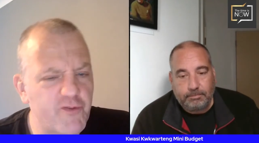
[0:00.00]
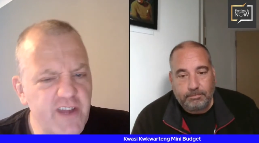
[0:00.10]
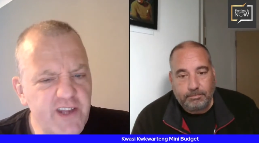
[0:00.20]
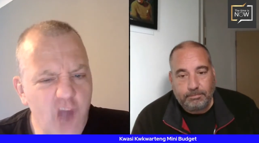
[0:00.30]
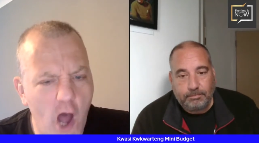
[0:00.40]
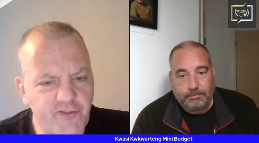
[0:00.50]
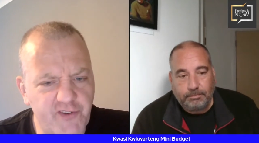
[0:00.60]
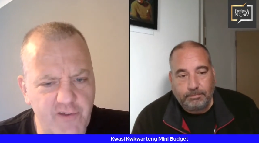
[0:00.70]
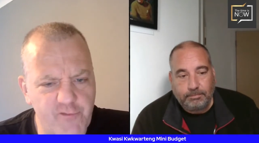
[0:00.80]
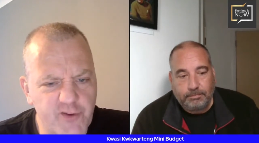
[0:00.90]
Speaker 1: wasn't he
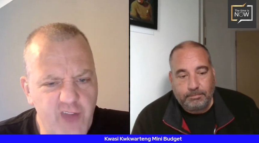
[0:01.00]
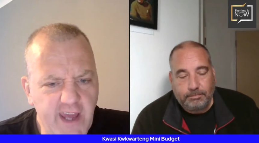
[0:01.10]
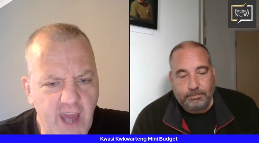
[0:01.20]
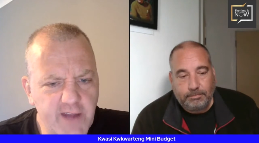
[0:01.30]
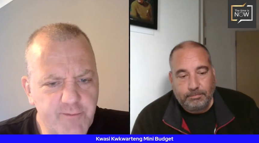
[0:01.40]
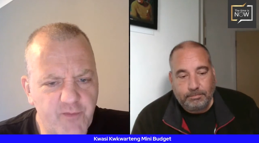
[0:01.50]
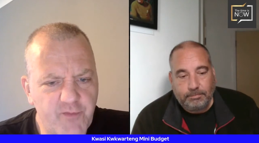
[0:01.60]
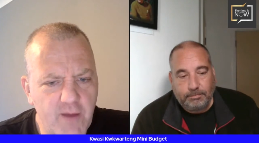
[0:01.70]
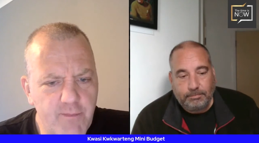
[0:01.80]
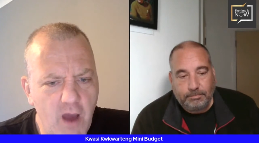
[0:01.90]
Chancellor for a decade
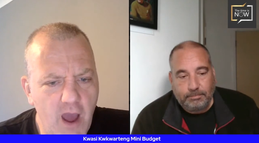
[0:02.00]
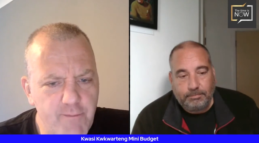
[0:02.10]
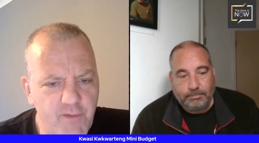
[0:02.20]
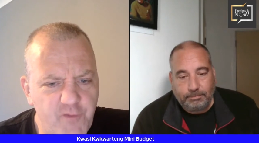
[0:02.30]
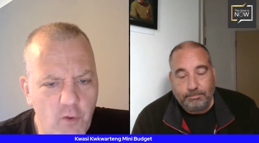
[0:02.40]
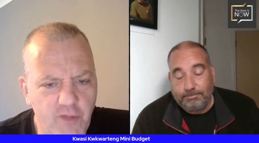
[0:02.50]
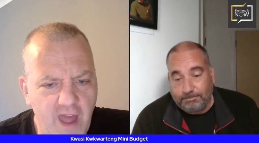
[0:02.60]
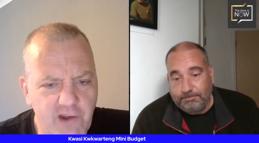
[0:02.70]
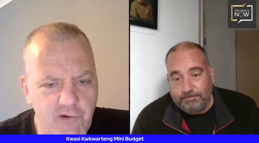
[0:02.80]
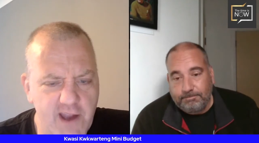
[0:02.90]
bef- uh, before
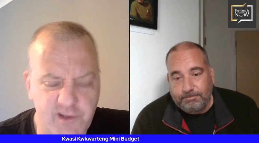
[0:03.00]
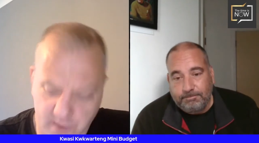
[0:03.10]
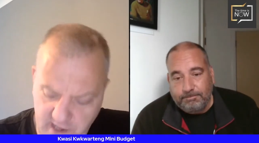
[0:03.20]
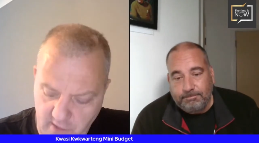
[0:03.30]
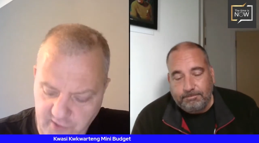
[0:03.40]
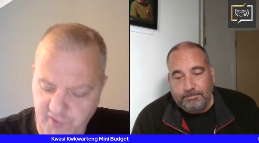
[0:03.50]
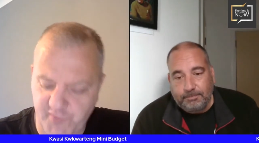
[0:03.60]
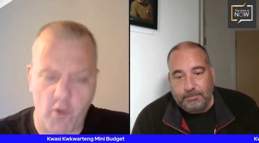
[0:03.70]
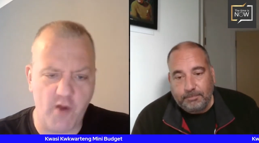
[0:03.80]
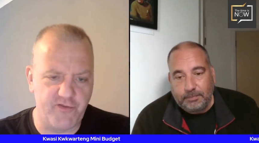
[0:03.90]
that crash? But anyway, I
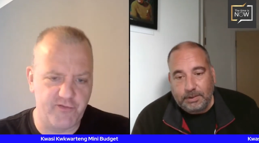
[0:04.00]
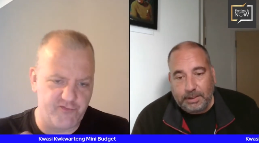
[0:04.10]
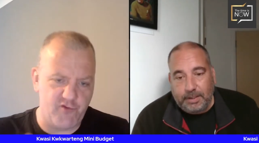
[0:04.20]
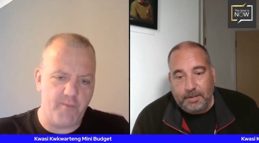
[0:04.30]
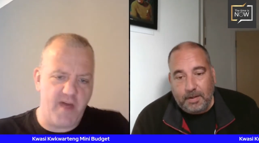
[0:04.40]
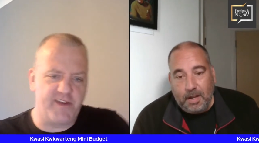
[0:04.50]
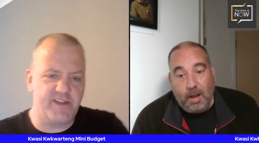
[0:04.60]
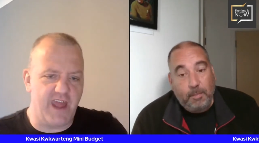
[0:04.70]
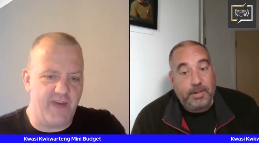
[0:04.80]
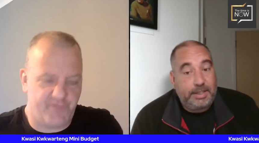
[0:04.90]
just thought I'd drop that
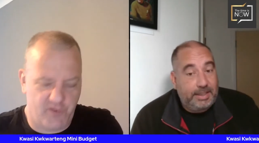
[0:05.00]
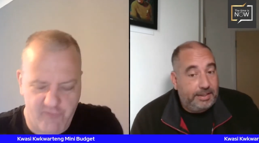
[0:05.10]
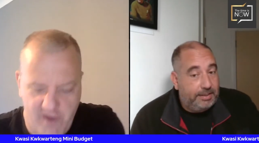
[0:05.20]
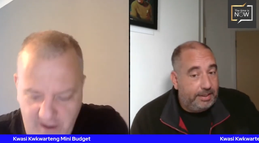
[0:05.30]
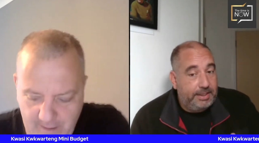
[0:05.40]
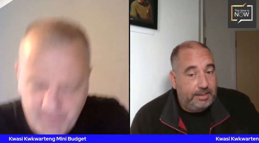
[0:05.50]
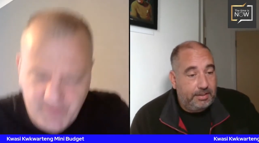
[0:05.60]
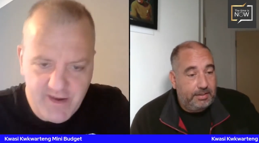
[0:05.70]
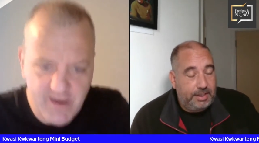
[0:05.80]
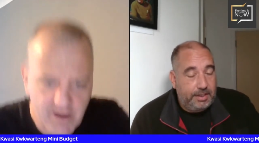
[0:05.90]
in there. Well, this, uh, this,
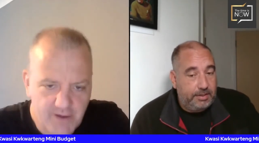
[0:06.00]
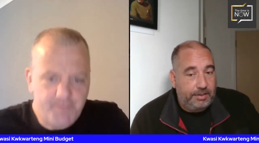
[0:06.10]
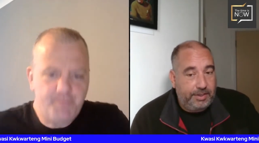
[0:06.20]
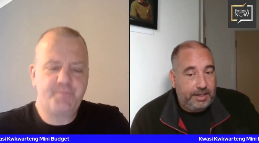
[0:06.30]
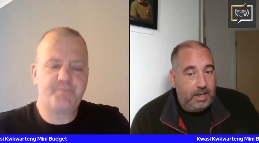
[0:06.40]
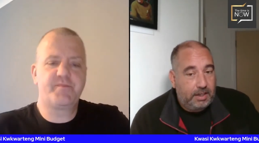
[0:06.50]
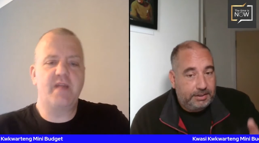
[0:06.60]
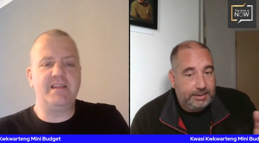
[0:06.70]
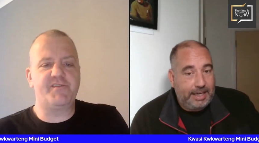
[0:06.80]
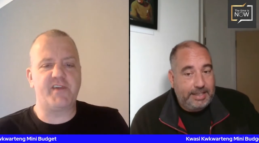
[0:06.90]
is
Speaker 2: this is the thing.
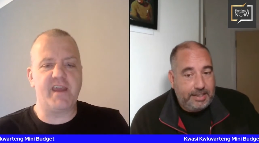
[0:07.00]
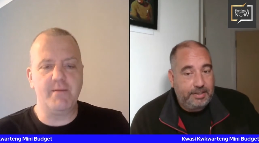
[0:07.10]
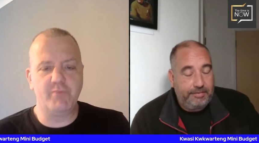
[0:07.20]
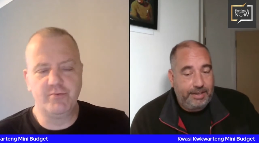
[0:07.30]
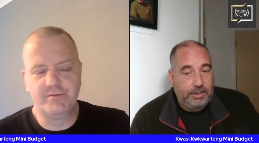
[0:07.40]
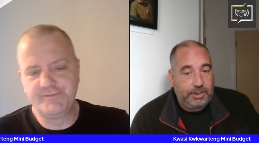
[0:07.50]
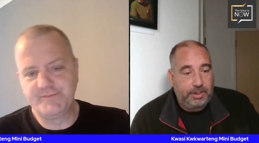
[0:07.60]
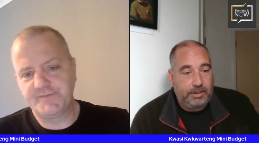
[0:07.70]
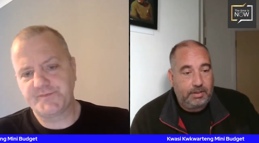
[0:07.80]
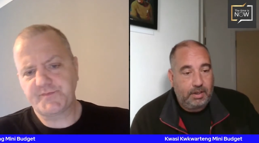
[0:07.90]
State
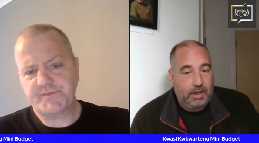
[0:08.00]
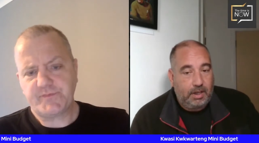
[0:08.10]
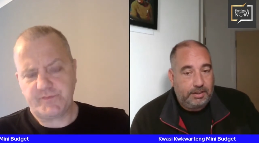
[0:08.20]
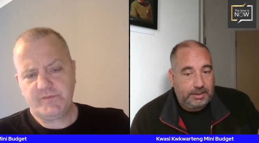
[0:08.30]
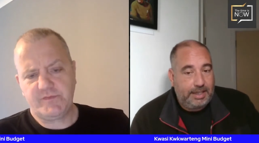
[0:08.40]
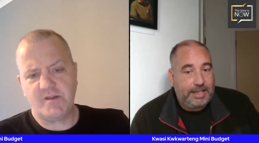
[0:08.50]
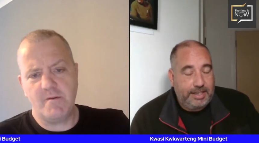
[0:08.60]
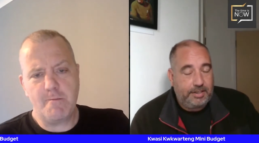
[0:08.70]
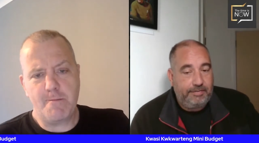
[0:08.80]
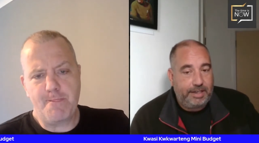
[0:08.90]
intervention,
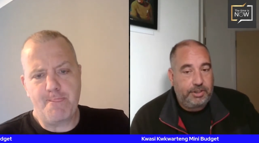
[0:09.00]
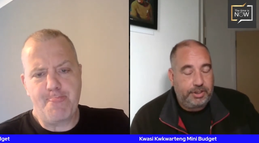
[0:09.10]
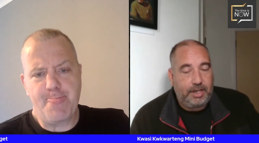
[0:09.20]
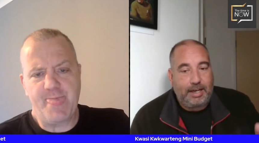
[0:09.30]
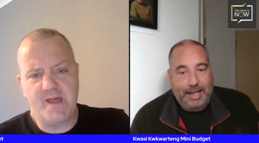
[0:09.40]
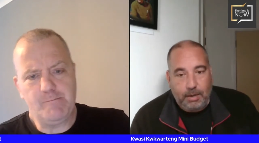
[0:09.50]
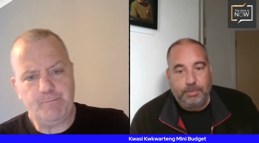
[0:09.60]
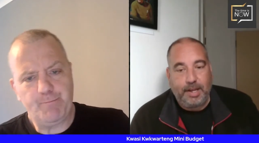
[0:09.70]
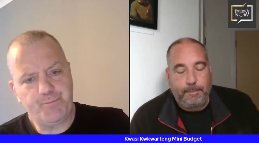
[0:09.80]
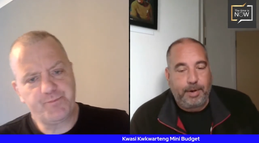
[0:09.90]
state intervention
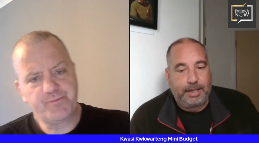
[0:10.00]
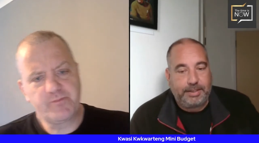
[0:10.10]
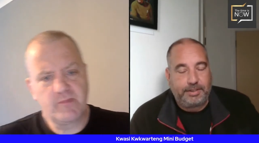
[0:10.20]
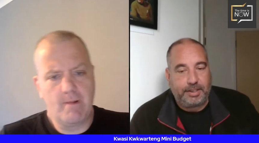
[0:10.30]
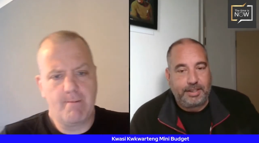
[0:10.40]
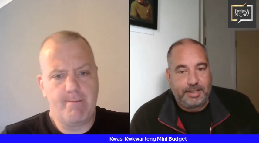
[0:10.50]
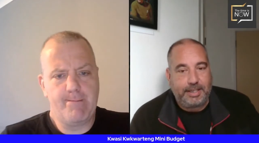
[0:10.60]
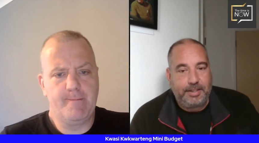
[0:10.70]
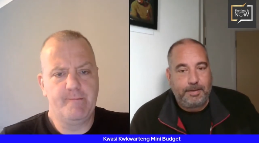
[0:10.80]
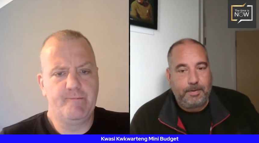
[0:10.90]
allowed that practice to
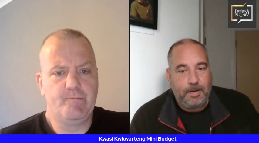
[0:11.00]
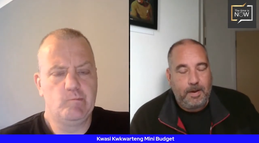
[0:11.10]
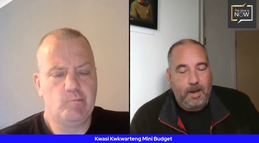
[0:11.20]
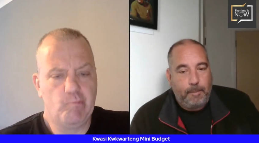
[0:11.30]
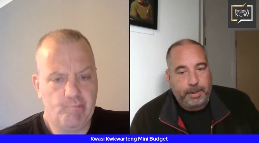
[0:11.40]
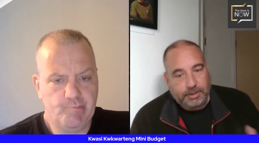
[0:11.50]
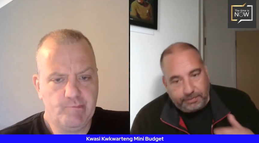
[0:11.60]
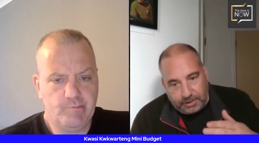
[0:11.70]
continue because